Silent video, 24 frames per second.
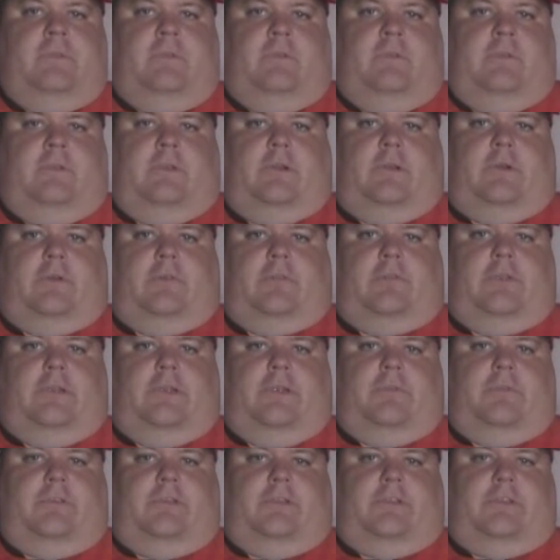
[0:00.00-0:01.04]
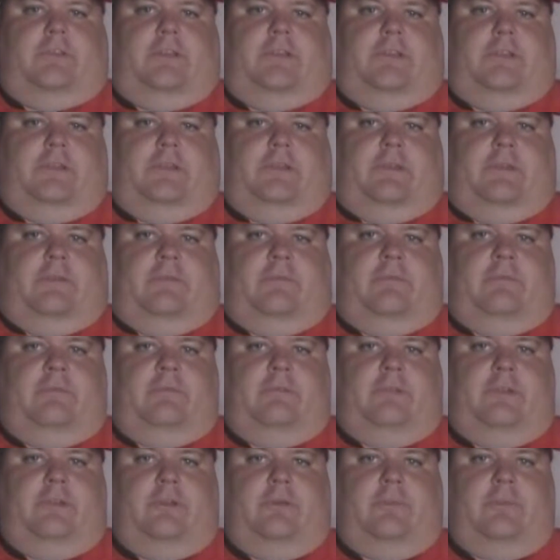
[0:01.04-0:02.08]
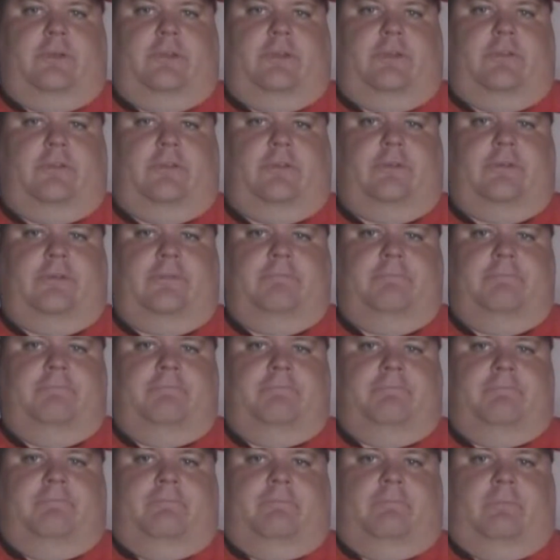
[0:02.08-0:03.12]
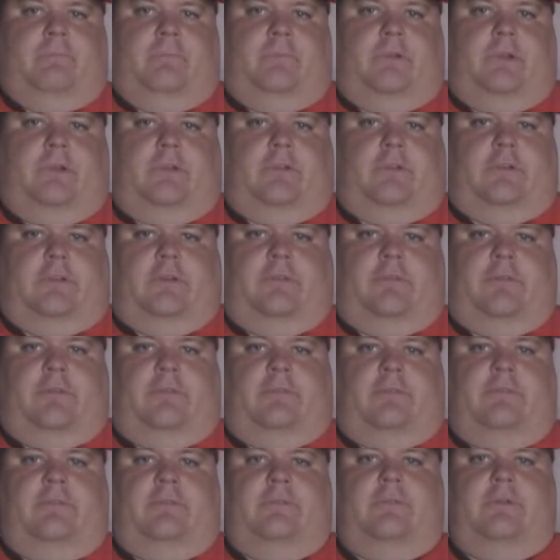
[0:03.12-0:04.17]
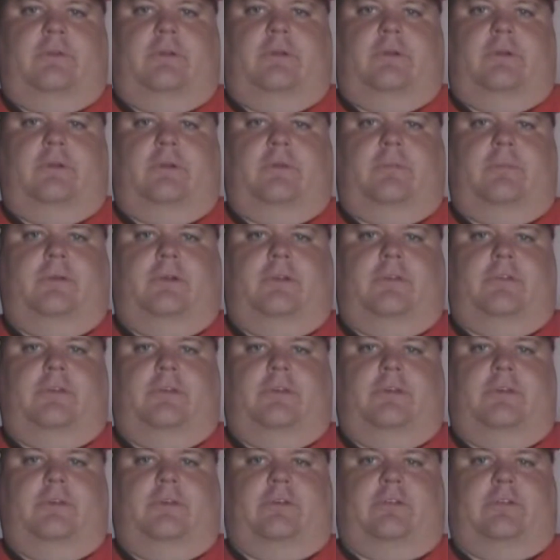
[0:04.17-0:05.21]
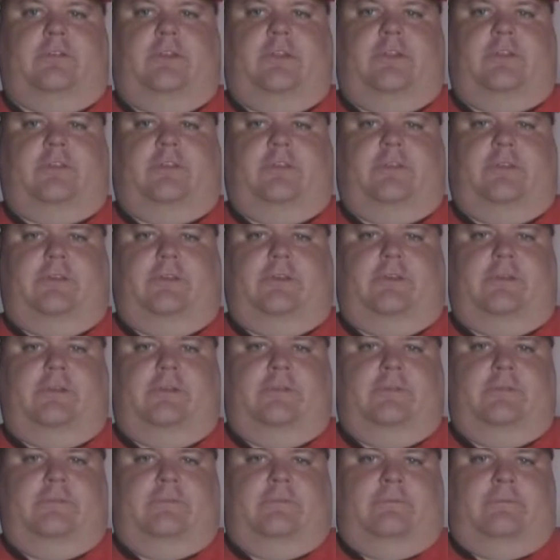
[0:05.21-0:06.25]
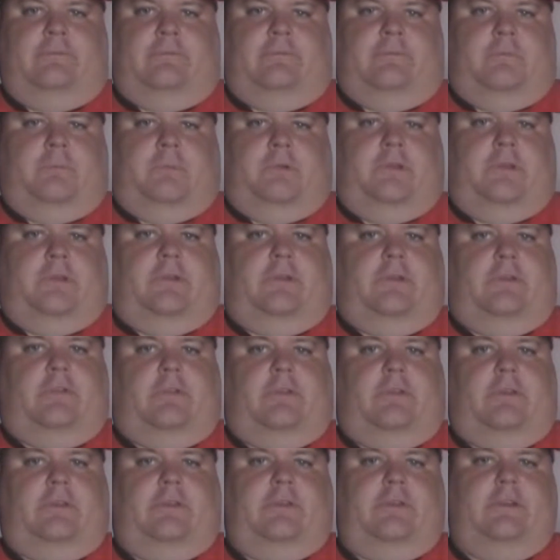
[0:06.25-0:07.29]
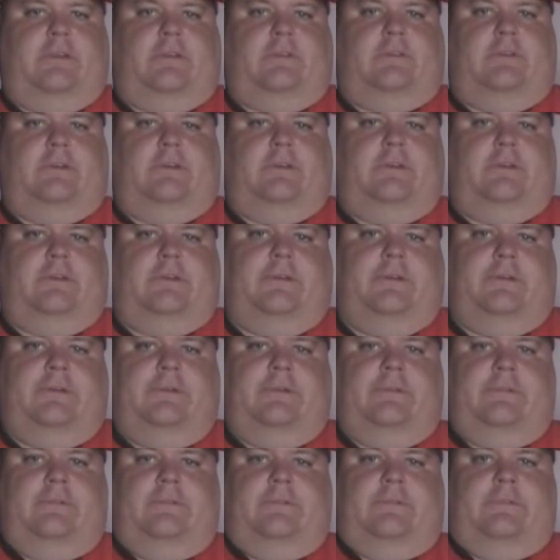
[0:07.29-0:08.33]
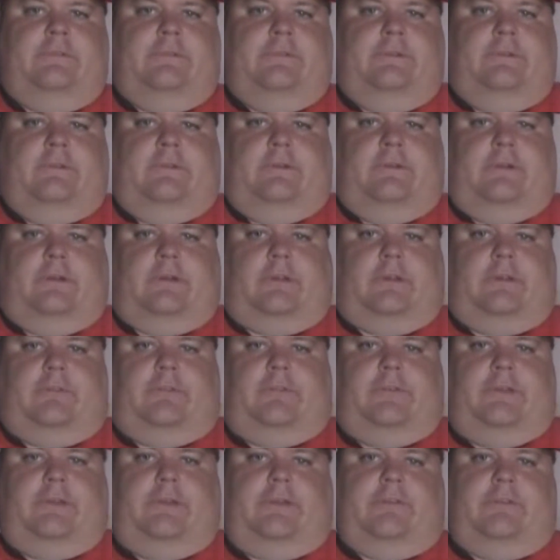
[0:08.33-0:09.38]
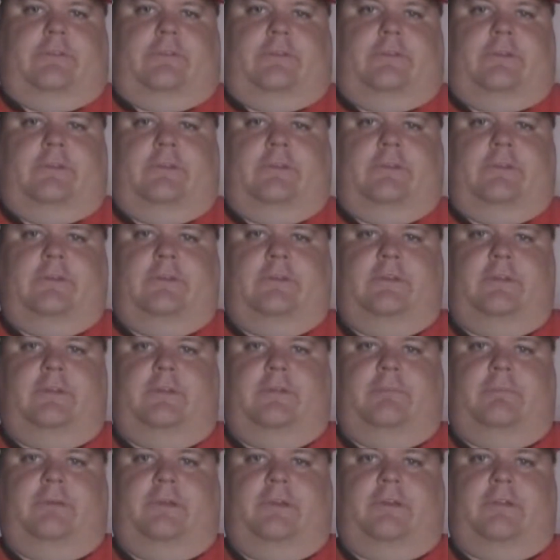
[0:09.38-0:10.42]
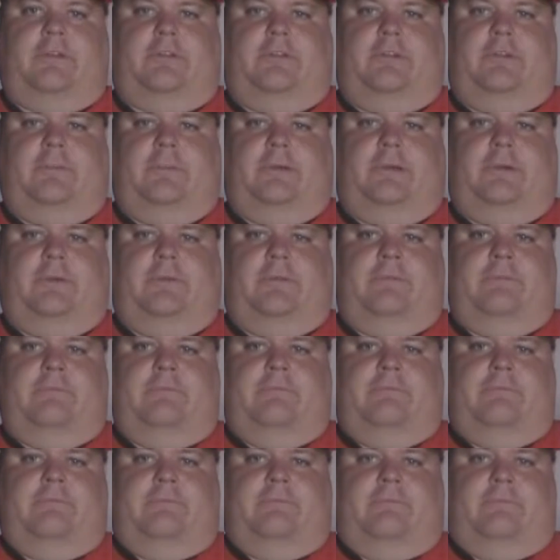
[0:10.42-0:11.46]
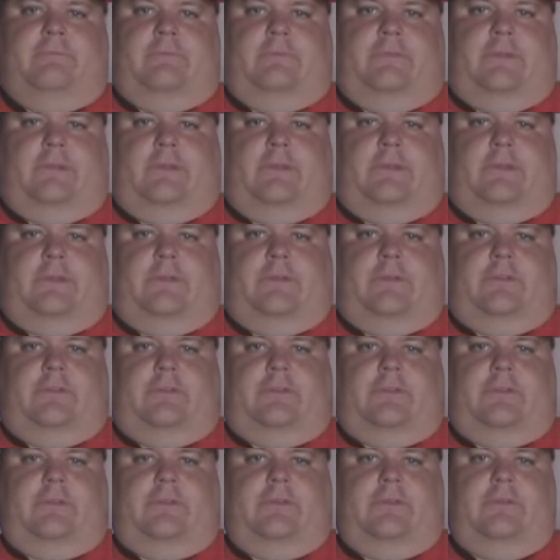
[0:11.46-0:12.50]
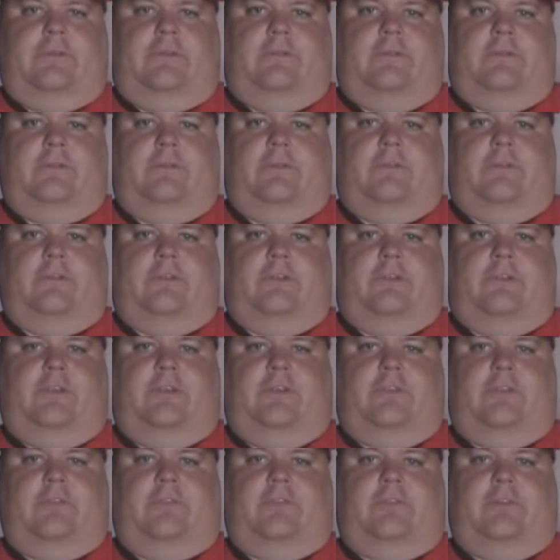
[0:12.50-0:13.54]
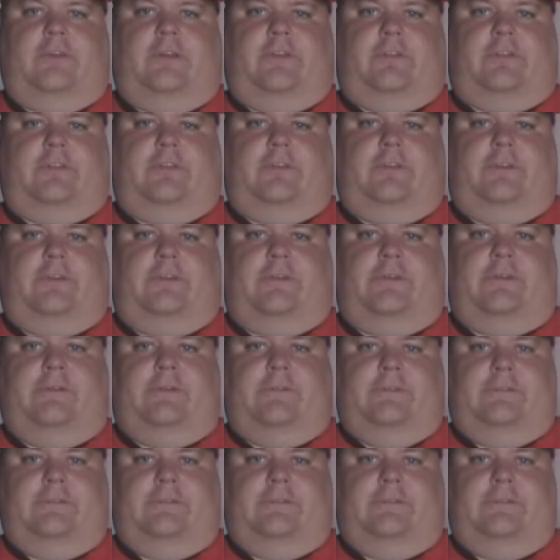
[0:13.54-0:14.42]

Calgary Flames extending general manager Brad Treliving to a multi-year extension here. But another thing that uh, hockey fans get passionate about is jerseys and fashion here.